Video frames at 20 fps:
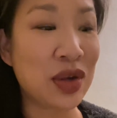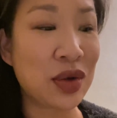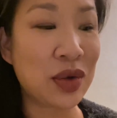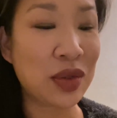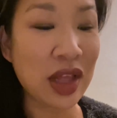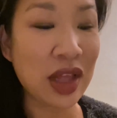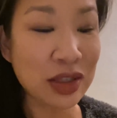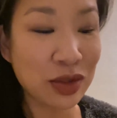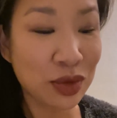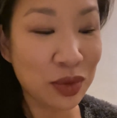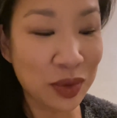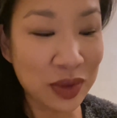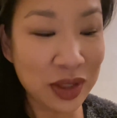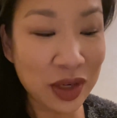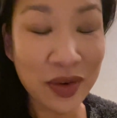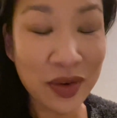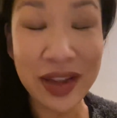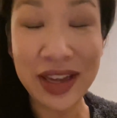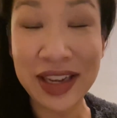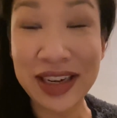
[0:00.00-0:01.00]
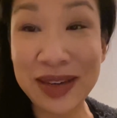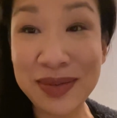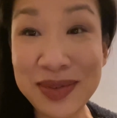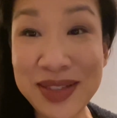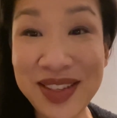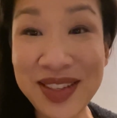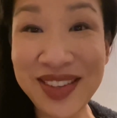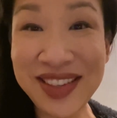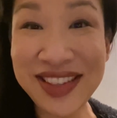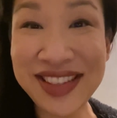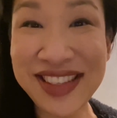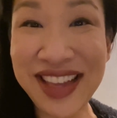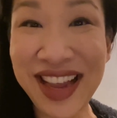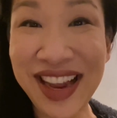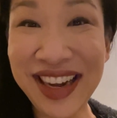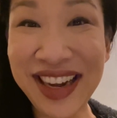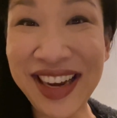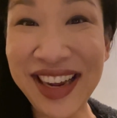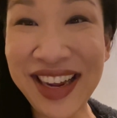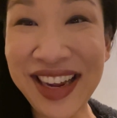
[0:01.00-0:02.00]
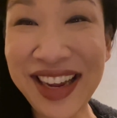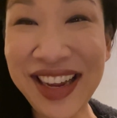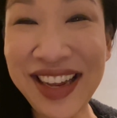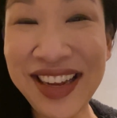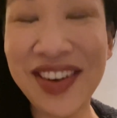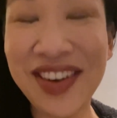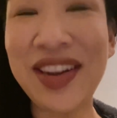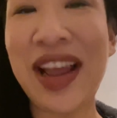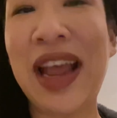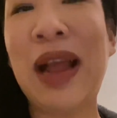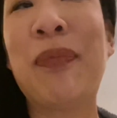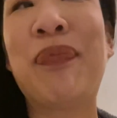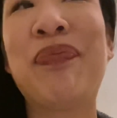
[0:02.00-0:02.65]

that's where we're going. I'm so excited. Okay,